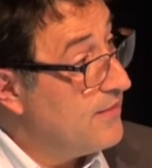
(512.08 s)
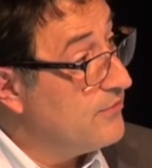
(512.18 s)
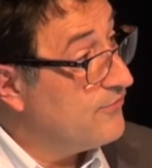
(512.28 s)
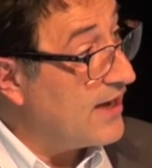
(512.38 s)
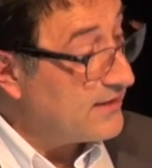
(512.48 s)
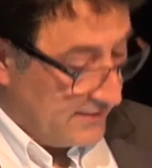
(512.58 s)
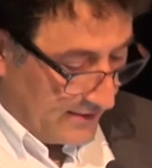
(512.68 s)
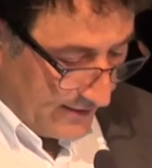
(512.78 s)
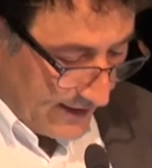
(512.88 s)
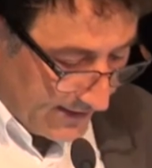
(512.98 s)
The fact
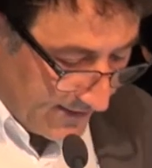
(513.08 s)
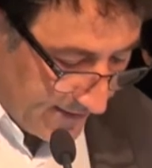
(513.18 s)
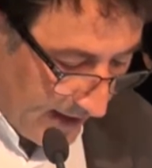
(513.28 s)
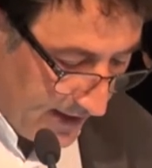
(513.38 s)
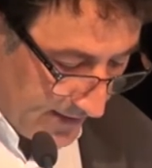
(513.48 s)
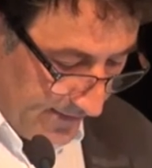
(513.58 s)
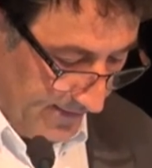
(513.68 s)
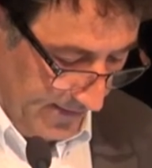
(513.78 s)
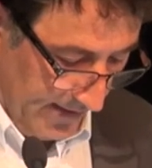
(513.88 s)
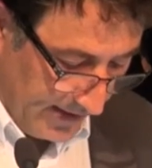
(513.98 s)
that
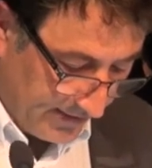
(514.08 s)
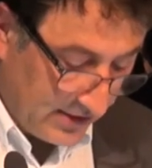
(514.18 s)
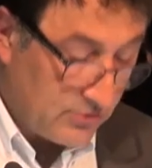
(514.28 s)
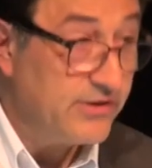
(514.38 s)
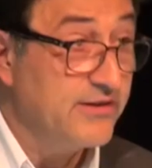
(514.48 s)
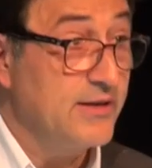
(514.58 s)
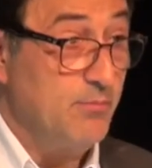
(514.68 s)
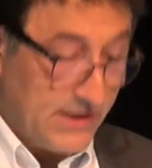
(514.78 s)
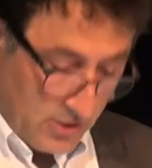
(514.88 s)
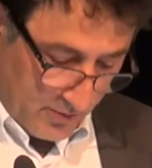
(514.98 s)
science is increasingly
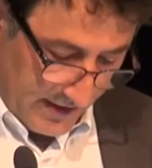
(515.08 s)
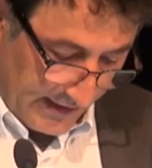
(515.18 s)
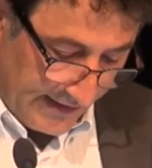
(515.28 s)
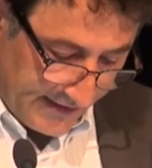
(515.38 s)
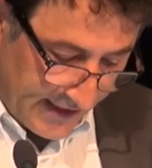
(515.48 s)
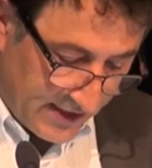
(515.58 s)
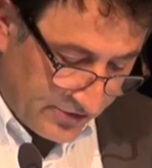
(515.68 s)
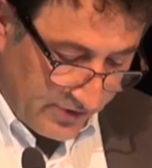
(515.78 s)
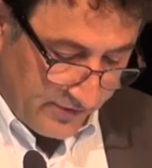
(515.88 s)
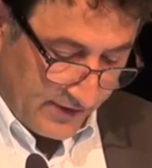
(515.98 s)
becoming
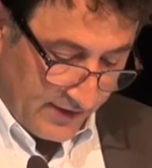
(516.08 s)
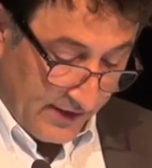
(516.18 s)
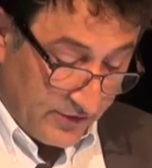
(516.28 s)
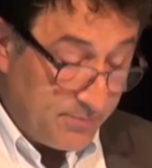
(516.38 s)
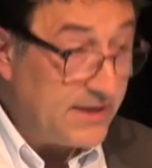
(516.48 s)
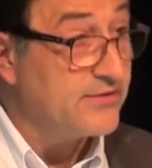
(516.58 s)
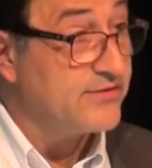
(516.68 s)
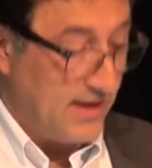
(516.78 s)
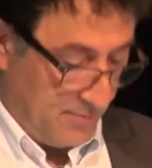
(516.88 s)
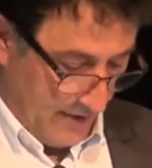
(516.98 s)
data-driven is a big
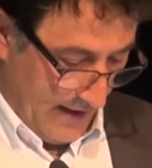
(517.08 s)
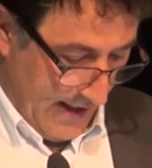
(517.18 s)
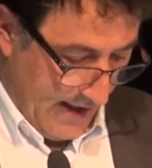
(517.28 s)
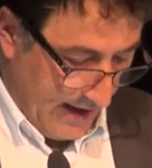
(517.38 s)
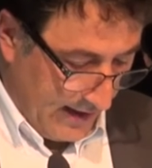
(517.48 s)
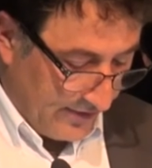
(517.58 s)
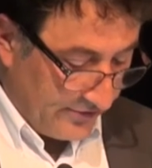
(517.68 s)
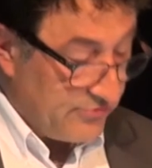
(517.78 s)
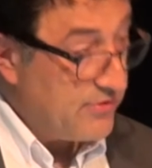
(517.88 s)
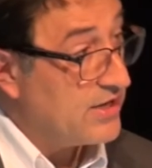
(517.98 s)
step in
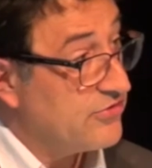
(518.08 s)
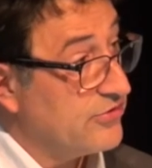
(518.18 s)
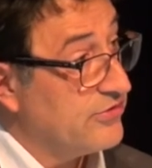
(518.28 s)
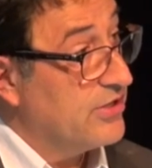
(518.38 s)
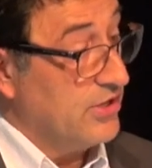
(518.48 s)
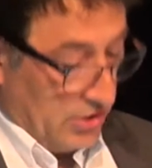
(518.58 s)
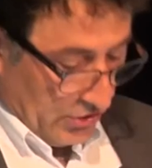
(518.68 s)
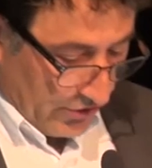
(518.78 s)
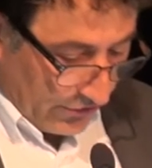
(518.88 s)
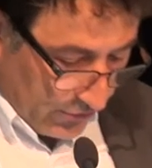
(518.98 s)
this direction.
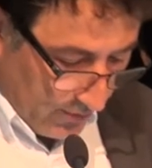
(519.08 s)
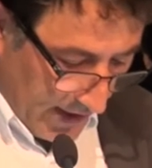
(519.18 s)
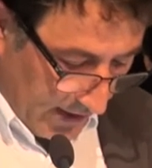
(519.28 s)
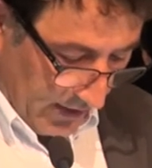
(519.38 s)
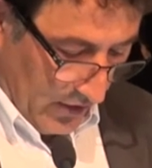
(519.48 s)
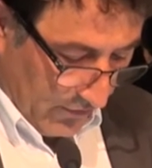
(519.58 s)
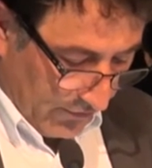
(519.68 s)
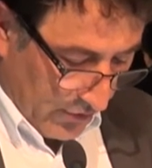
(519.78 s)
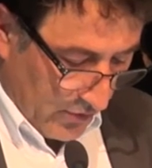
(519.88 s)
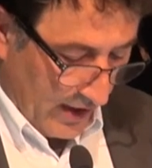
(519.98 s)
Just to make a
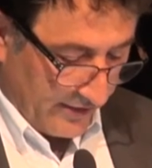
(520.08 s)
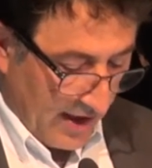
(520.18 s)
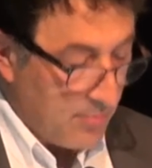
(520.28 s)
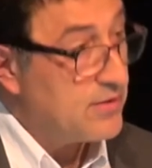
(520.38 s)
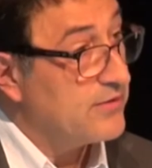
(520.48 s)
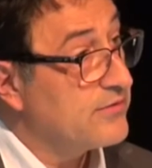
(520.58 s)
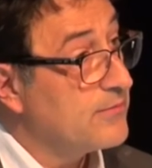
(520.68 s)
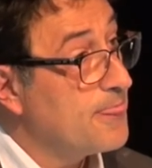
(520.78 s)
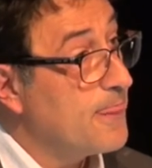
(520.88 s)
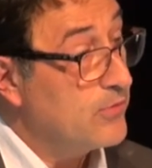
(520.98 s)
few examples,
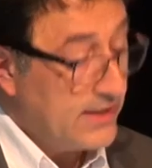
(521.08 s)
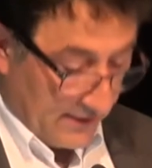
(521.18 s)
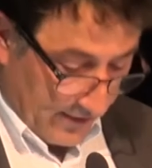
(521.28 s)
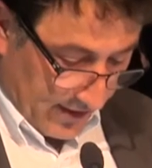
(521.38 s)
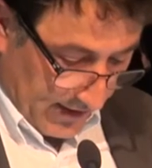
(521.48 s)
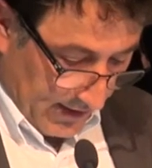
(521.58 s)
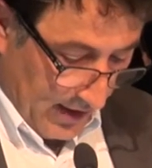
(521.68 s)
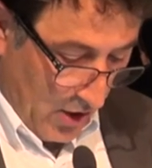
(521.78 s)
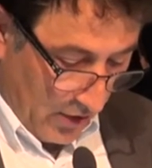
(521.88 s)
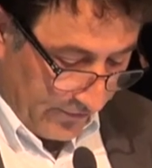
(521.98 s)
we can
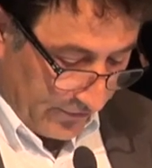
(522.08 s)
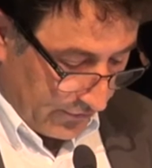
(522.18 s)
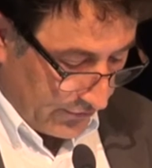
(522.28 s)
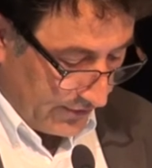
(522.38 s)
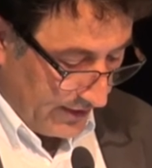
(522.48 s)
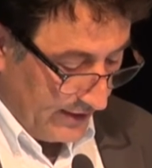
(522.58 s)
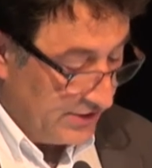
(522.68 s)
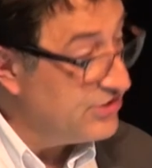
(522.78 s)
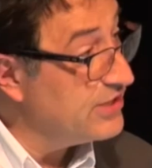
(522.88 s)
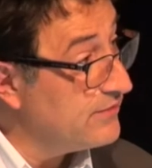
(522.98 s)
think of CERN
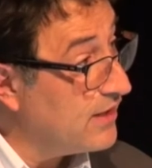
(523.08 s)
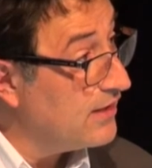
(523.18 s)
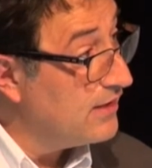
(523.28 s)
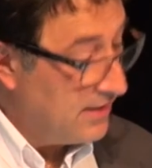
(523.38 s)
in Geneva.